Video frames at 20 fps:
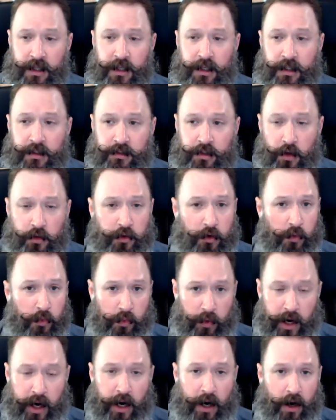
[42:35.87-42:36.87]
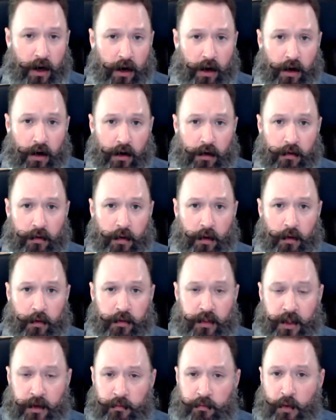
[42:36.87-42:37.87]
those are rare
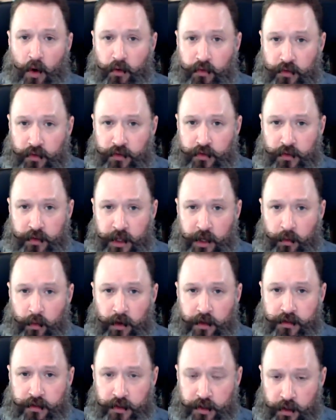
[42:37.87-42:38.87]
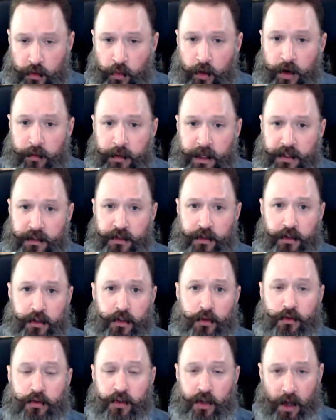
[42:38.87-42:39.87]
than most social networks. So you want to make sure
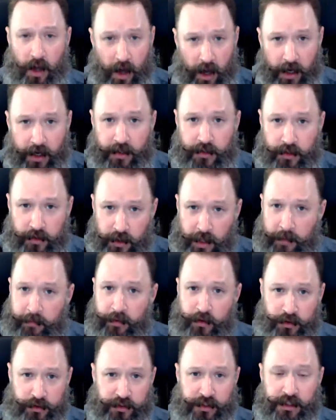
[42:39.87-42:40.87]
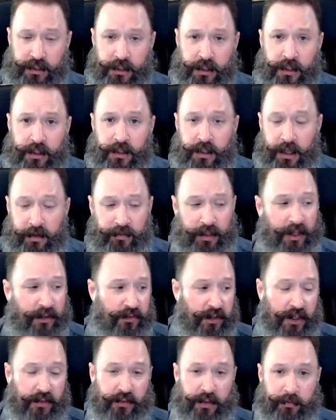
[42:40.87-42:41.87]
you talk to that person. If they
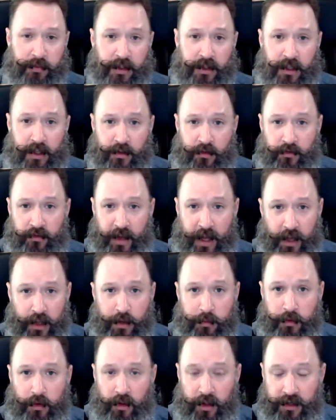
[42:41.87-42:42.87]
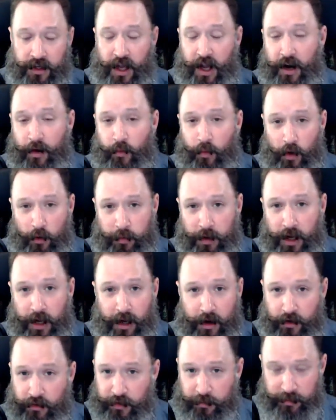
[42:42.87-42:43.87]
say something that's valuable and not a
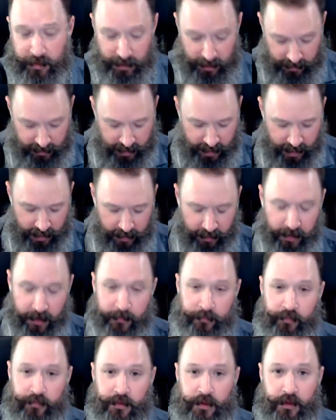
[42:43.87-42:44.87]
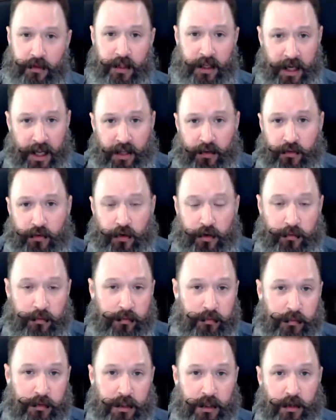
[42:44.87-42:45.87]
robot or something like that, then answer
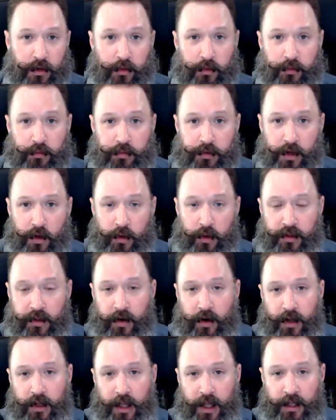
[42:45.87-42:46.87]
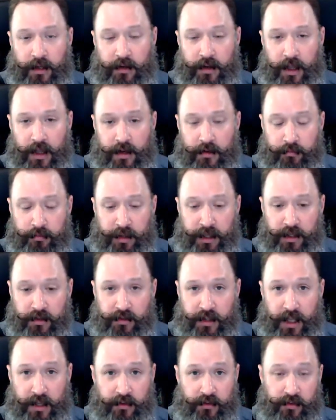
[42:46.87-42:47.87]
them, go in there and because
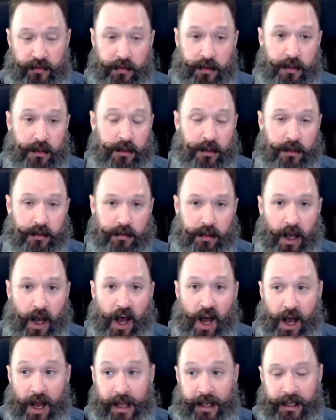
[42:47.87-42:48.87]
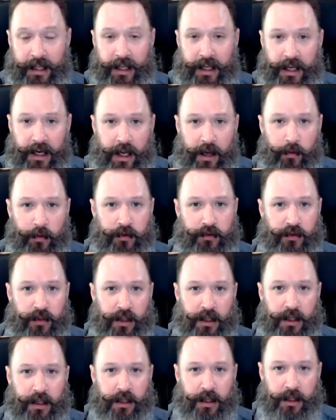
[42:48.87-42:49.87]
that's a hot lead, I would
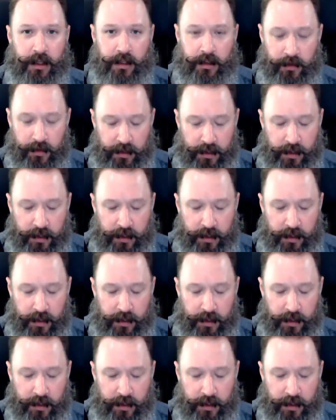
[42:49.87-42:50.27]
say, and,